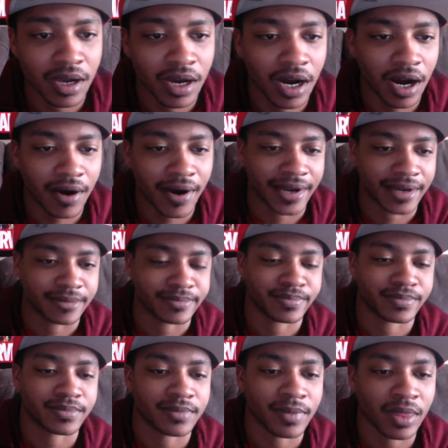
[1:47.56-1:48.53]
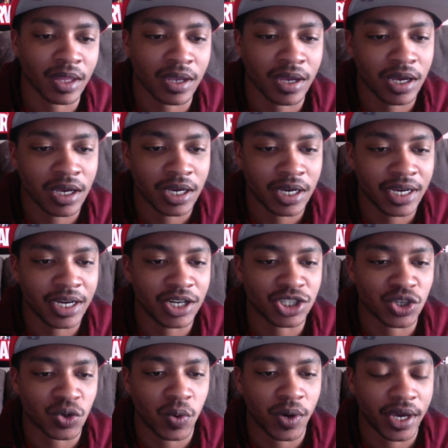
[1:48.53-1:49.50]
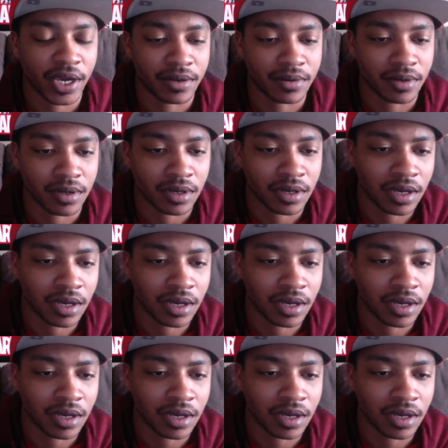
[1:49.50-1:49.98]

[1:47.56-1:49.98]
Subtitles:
Alright, here's Quinn.